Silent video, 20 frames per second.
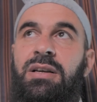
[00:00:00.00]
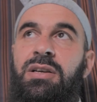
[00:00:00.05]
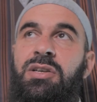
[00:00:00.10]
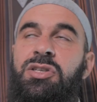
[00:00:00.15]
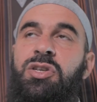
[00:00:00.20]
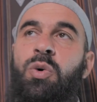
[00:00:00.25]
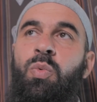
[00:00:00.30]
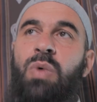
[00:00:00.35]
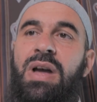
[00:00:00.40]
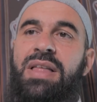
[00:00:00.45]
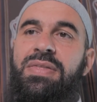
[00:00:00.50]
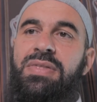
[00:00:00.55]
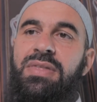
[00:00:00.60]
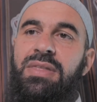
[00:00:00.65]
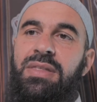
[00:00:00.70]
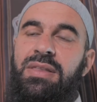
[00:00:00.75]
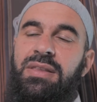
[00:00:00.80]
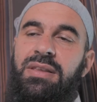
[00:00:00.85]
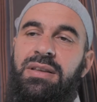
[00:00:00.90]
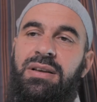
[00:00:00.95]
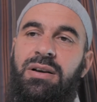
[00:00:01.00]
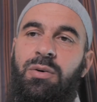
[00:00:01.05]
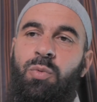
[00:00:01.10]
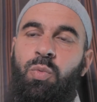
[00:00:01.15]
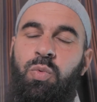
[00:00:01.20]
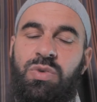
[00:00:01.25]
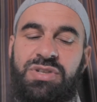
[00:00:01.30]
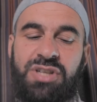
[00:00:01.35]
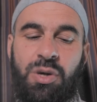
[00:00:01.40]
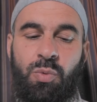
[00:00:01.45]
So
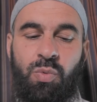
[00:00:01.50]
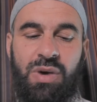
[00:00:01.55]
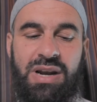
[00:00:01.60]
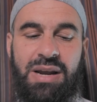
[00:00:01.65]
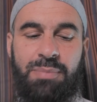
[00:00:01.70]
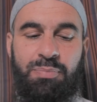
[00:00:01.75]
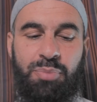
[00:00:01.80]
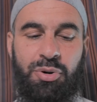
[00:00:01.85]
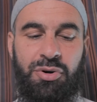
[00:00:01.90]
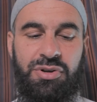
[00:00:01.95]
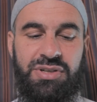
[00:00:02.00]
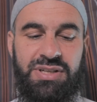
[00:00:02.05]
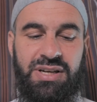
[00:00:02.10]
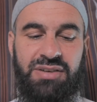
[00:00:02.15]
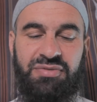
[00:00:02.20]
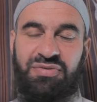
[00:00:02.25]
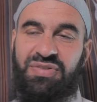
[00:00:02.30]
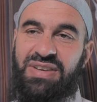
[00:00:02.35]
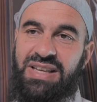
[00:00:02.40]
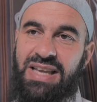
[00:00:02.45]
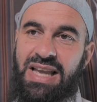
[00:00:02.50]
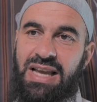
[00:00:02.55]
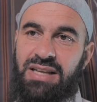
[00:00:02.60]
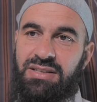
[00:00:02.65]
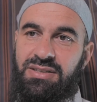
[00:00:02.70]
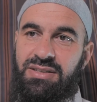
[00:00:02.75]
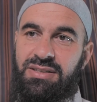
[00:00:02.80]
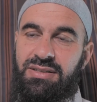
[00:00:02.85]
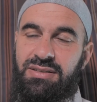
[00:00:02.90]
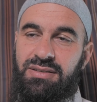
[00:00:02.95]
when a person
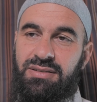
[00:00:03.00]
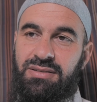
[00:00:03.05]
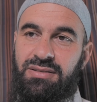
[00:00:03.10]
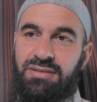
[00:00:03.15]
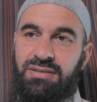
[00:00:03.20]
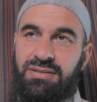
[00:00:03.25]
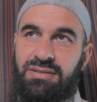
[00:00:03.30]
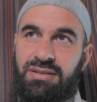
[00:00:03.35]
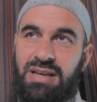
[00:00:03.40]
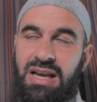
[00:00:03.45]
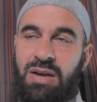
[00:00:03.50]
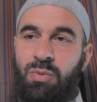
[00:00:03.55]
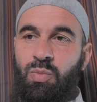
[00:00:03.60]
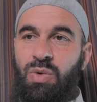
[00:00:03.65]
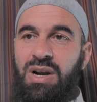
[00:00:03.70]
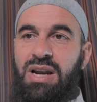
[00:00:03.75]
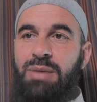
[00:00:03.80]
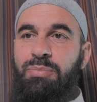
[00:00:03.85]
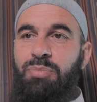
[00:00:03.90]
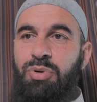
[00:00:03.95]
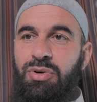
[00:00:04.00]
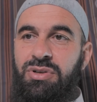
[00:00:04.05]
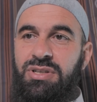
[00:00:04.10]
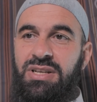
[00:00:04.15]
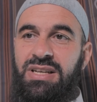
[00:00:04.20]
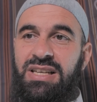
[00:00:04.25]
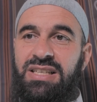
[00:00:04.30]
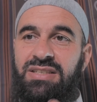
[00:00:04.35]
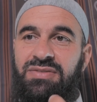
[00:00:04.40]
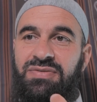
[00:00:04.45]
forgets, and when a
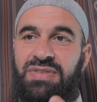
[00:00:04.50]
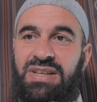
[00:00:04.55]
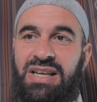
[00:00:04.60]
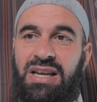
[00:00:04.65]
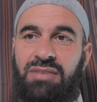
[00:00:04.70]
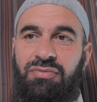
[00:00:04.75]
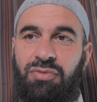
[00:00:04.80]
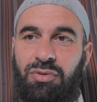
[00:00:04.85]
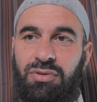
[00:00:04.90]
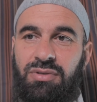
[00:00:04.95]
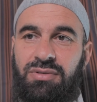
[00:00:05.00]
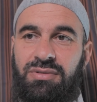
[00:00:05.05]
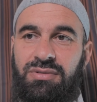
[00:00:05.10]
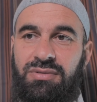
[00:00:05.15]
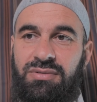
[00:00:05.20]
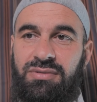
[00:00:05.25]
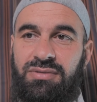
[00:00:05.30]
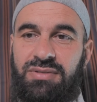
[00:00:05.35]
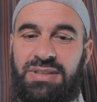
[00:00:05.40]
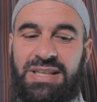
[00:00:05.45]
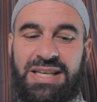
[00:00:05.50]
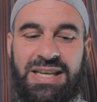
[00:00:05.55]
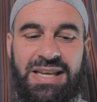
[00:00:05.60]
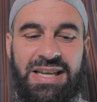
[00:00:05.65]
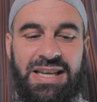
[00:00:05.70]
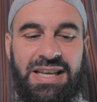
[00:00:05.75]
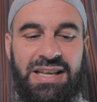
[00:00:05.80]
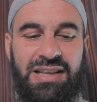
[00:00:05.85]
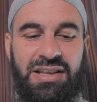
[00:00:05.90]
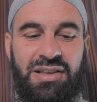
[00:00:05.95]
person is forgetful,
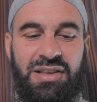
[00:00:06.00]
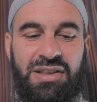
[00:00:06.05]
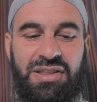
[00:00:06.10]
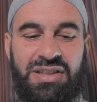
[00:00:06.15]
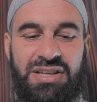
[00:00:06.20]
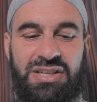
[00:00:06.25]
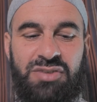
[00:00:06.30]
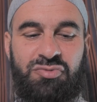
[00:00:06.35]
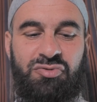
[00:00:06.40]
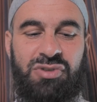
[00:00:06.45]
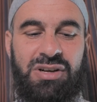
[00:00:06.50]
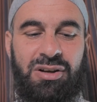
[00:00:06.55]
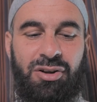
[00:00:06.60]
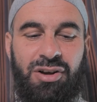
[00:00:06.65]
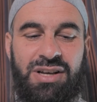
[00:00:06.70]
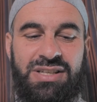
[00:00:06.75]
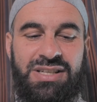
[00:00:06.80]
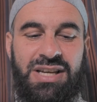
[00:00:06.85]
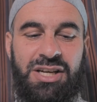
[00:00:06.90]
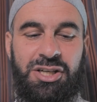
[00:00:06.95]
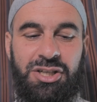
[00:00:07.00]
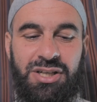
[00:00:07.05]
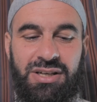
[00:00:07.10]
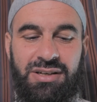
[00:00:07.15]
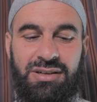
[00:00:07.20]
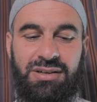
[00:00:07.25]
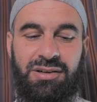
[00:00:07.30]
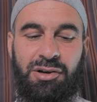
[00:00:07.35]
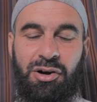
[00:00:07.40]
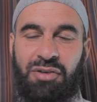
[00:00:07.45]
this realization
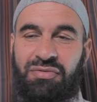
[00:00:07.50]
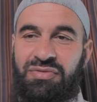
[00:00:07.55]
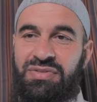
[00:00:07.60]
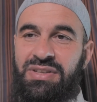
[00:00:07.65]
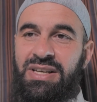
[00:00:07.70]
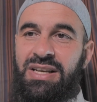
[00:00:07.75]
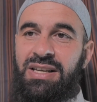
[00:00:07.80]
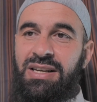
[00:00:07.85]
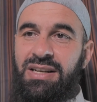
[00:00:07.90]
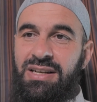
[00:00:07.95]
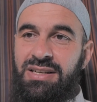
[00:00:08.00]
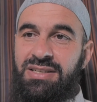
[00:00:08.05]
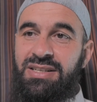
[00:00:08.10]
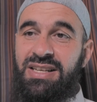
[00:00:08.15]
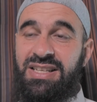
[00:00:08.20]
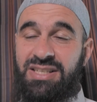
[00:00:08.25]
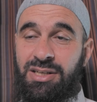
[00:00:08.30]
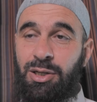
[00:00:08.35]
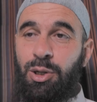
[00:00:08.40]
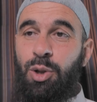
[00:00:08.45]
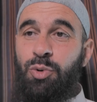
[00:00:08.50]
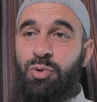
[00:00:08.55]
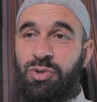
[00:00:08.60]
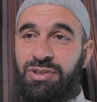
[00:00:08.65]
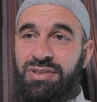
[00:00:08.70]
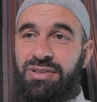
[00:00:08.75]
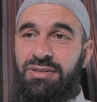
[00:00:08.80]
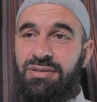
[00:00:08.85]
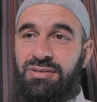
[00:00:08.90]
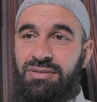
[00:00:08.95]
of neediness is
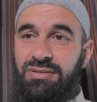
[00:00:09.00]
cloaked.